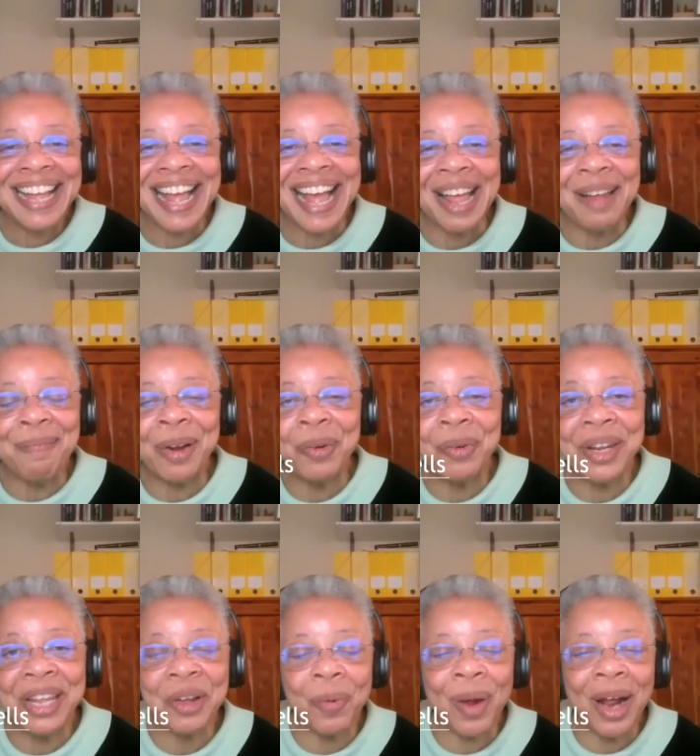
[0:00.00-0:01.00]
I'm
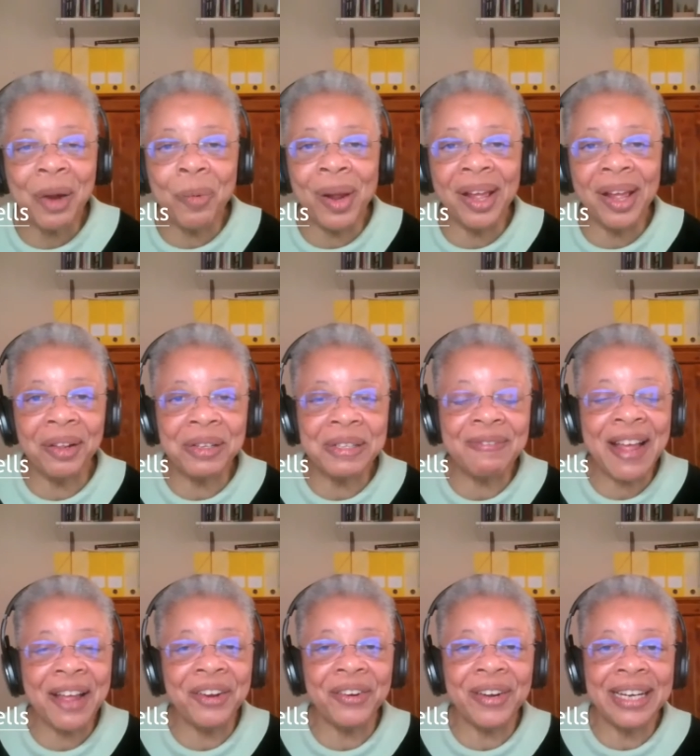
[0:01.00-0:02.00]
Monique Y. Wells,
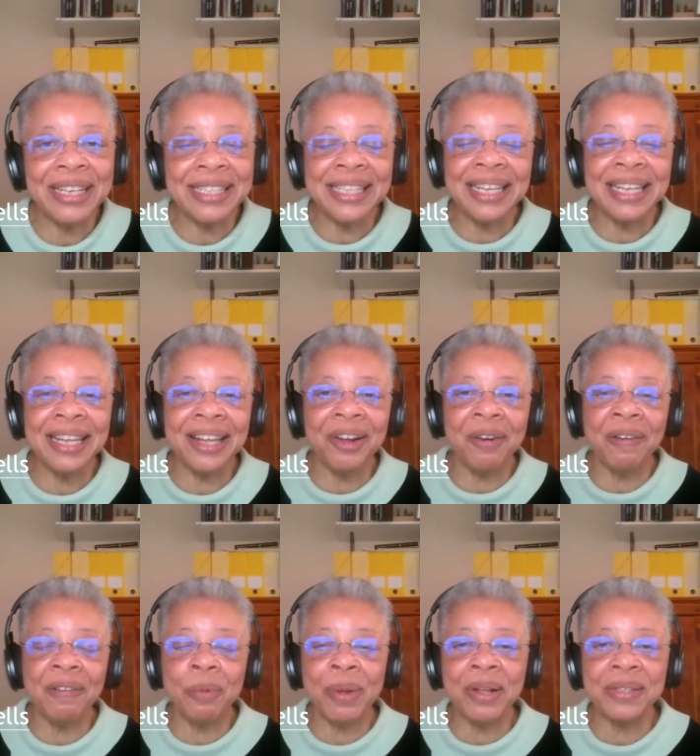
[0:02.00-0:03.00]
founder and CEO
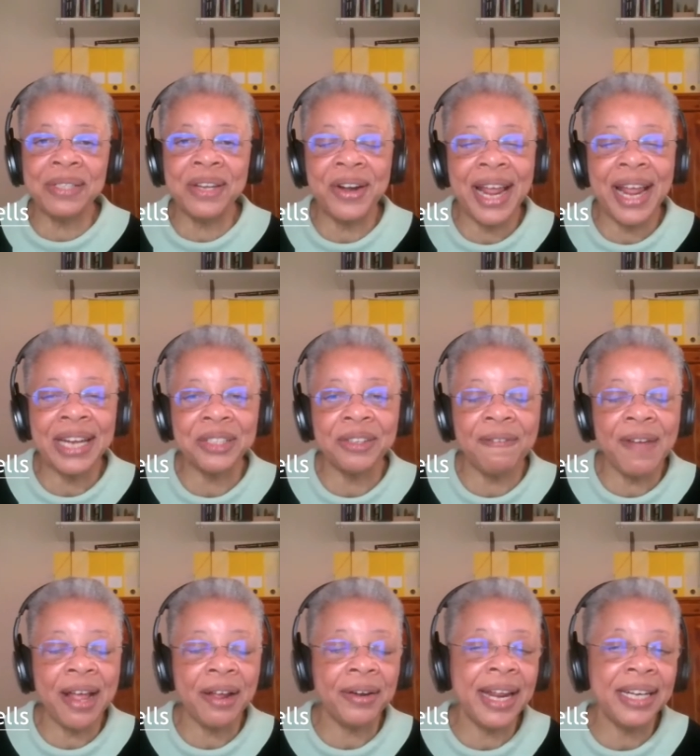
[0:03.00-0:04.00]
of the Wells International
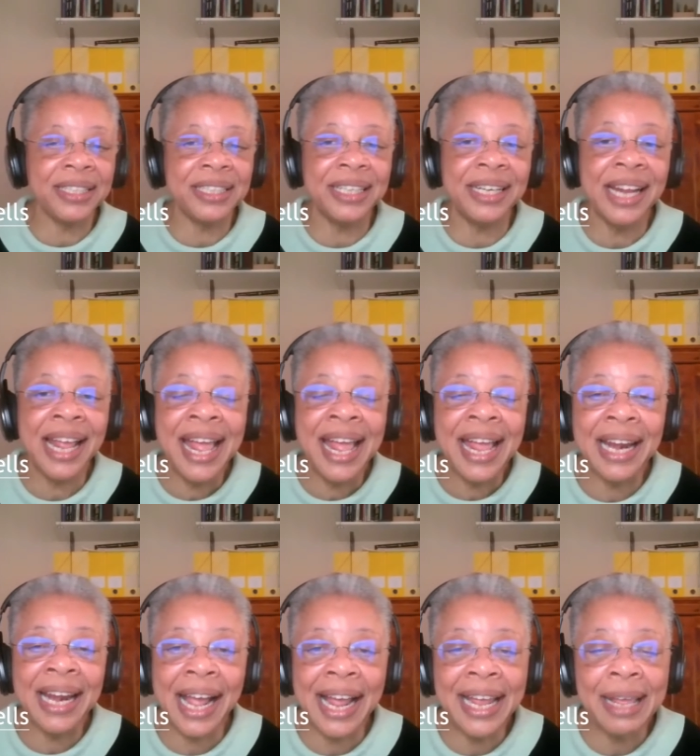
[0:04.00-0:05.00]
Foundation,
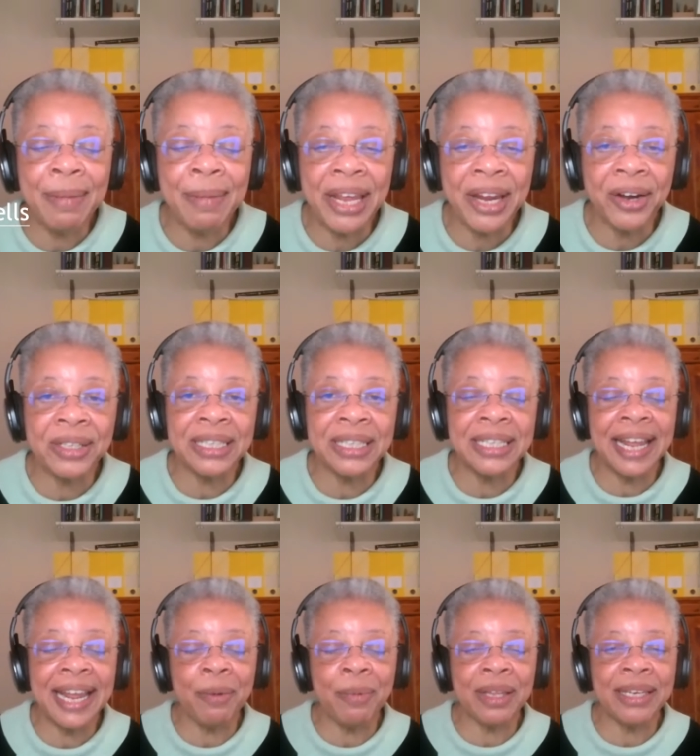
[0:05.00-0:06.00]
and I am here
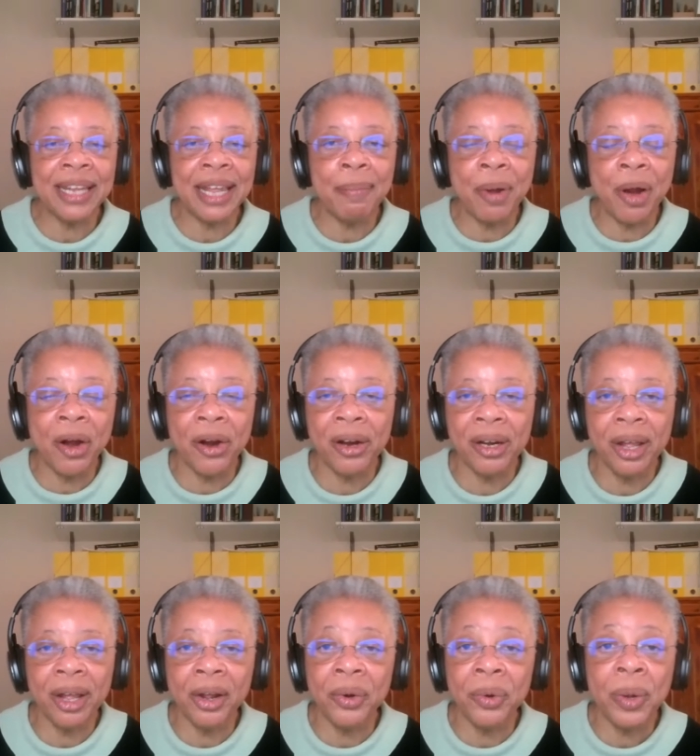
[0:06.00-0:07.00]
today with Deb
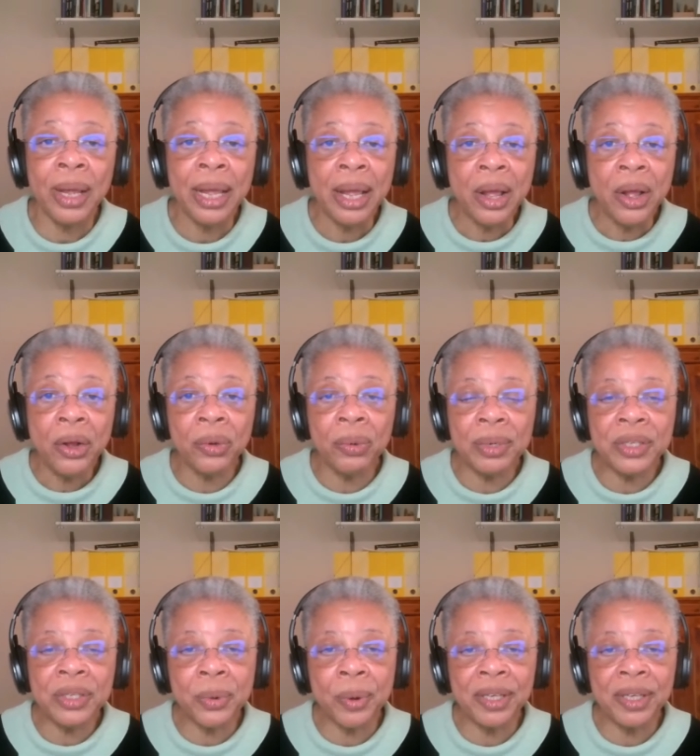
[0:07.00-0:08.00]
Harlow, who is
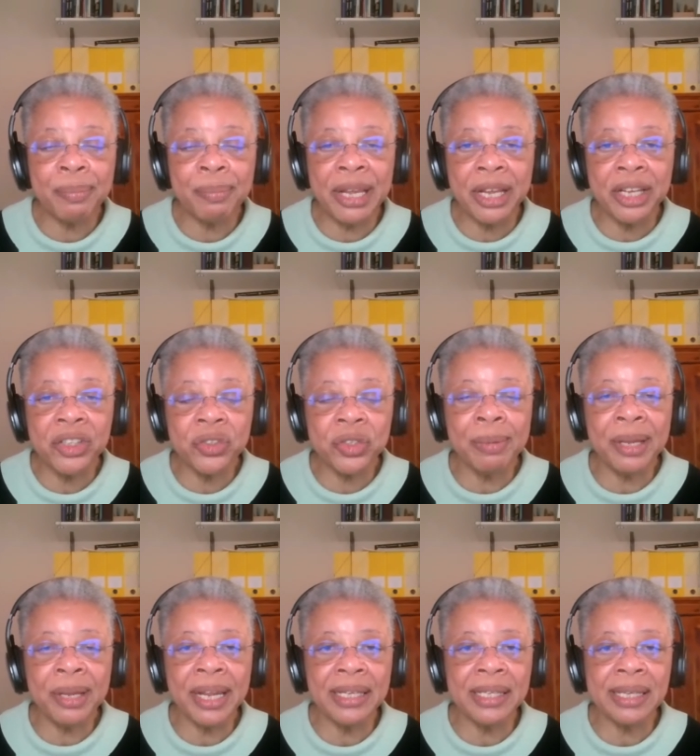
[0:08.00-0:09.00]
going to be
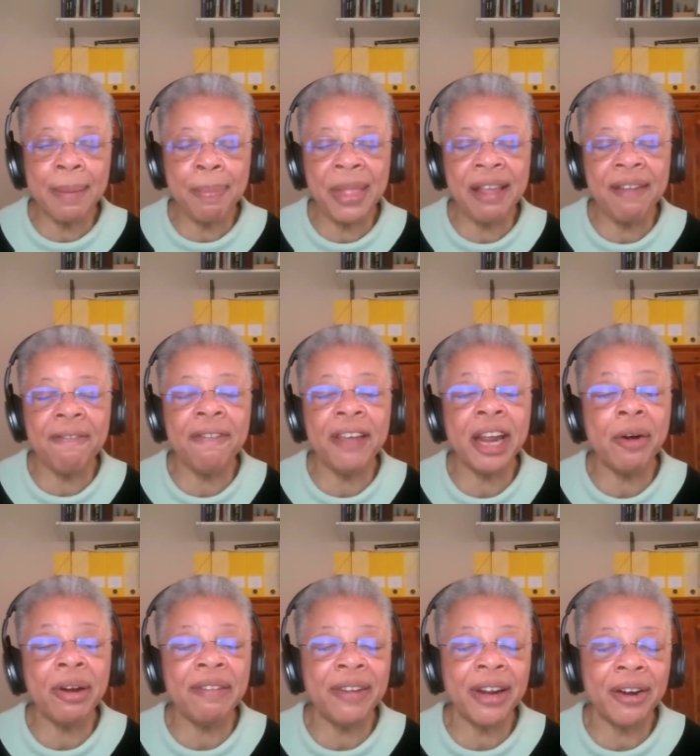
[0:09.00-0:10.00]
contributing something
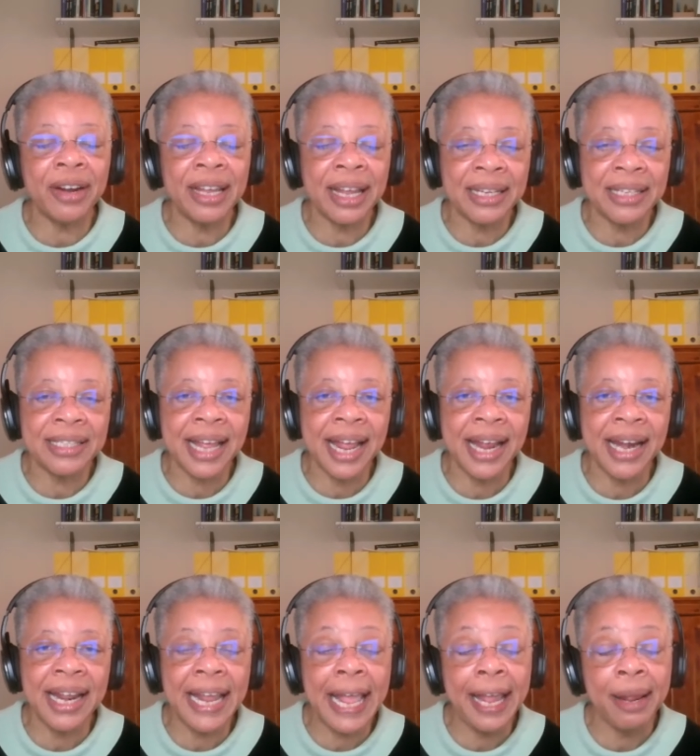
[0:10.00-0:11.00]
very, very
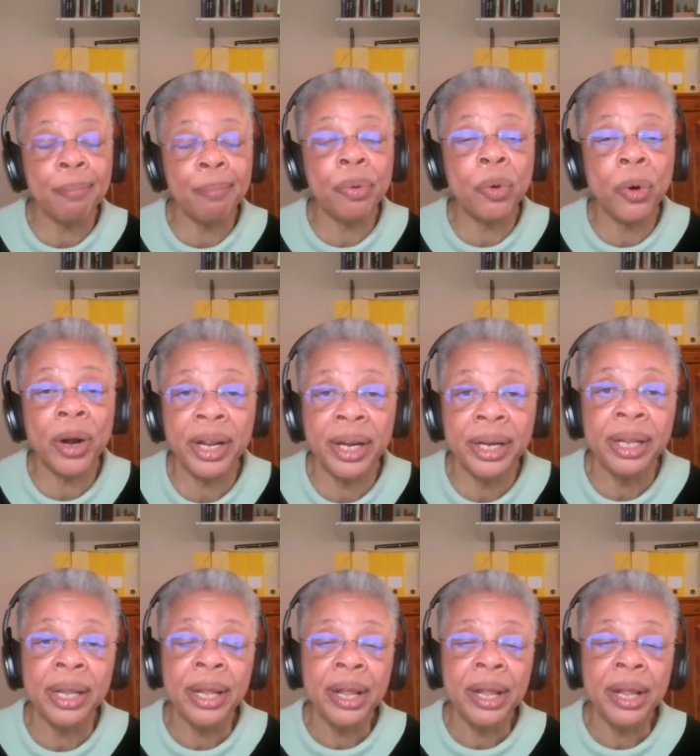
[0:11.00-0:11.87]
exciting and important